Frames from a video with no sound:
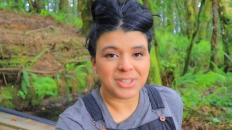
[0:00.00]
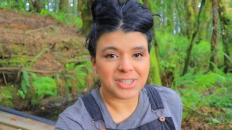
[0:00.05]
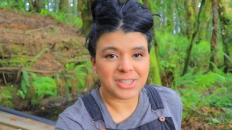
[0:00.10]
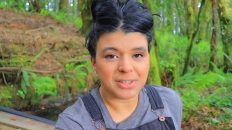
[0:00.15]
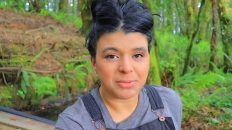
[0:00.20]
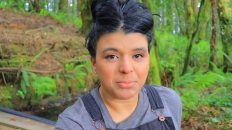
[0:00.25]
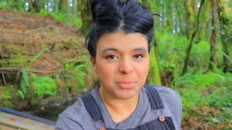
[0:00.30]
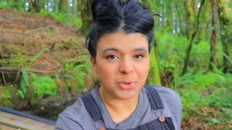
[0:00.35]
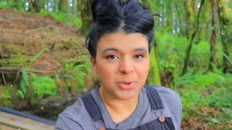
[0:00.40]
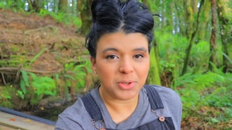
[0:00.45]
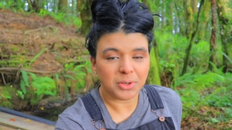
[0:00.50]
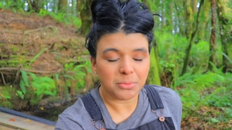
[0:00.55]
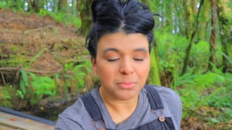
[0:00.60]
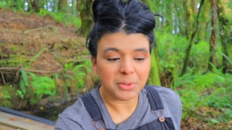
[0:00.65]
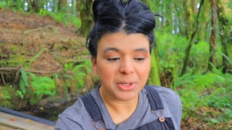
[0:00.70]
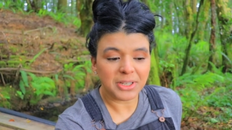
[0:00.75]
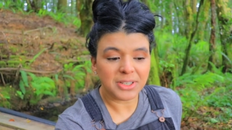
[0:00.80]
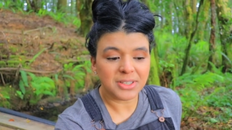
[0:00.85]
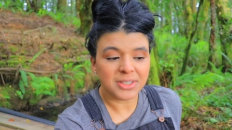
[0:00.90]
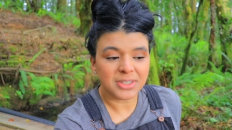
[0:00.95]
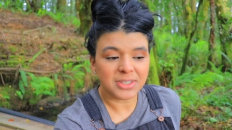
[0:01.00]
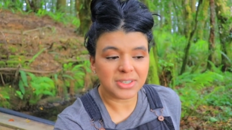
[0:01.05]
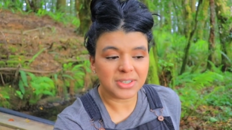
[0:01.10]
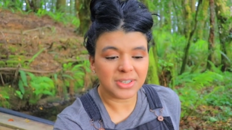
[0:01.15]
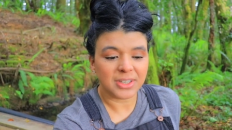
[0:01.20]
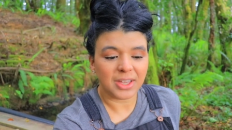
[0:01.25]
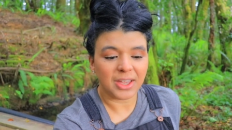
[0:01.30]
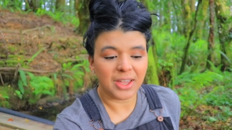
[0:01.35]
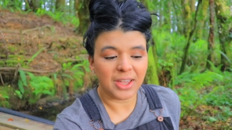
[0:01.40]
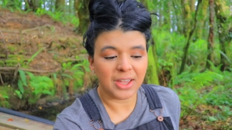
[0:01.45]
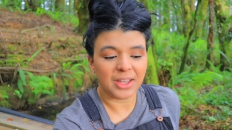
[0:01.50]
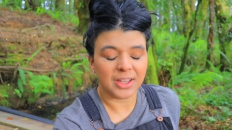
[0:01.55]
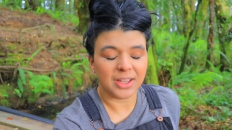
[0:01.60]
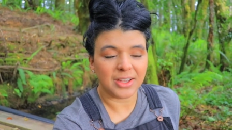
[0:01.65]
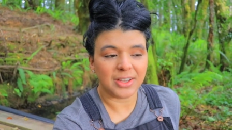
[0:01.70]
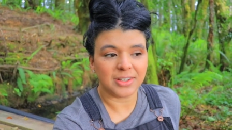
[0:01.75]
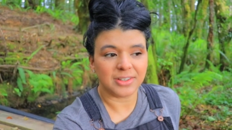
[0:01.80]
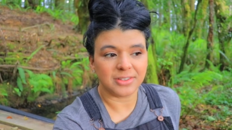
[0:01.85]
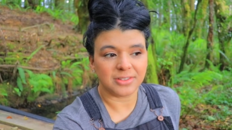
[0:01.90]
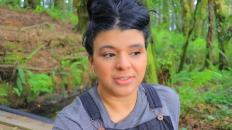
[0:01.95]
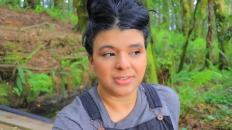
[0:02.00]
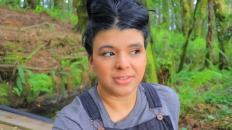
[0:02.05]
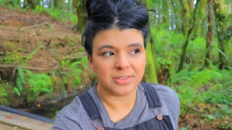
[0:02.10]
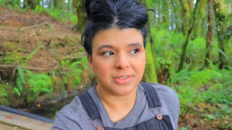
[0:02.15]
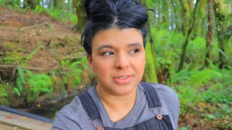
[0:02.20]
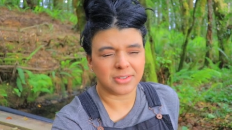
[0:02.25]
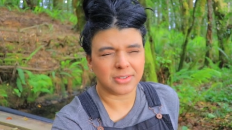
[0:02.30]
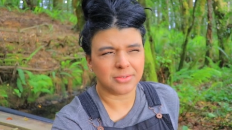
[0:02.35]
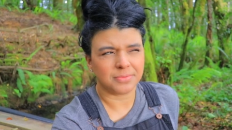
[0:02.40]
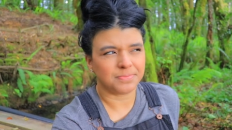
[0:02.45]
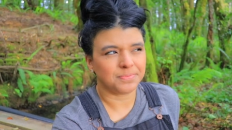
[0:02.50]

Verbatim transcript: disappointment and